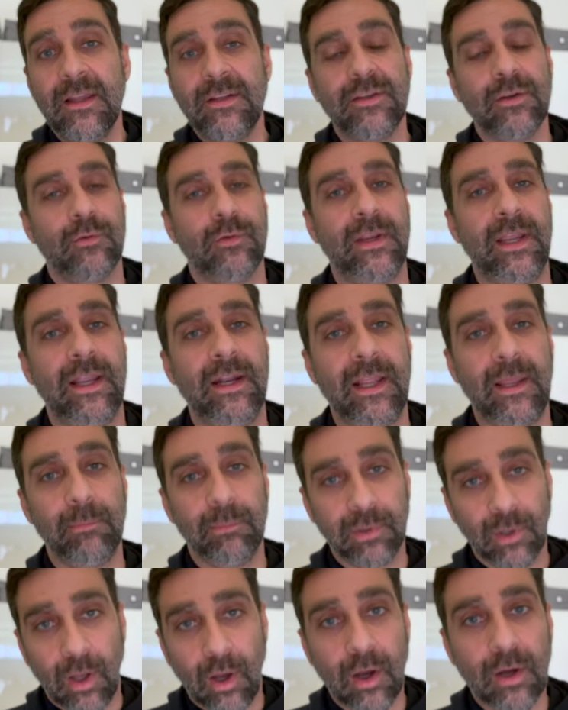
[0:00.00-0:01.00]
to create a
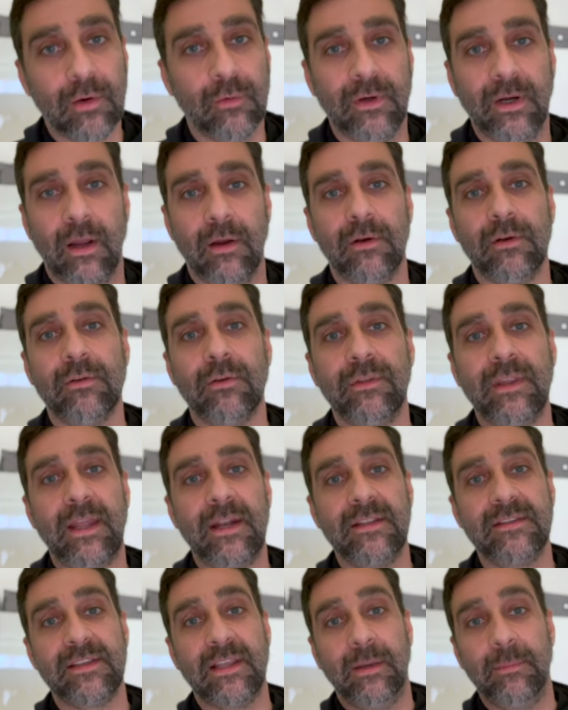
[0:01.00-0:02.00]
blog or an article
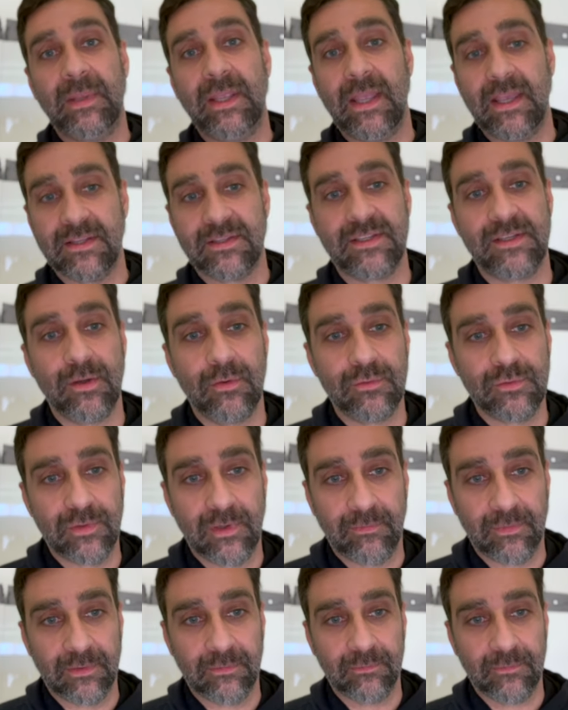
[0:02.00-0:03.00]
that is gonna be S E O
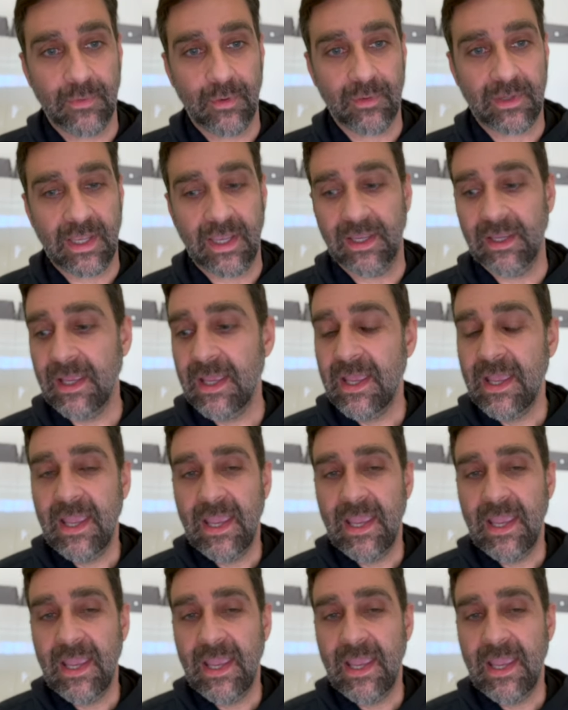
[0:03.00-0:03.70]
driven, okay?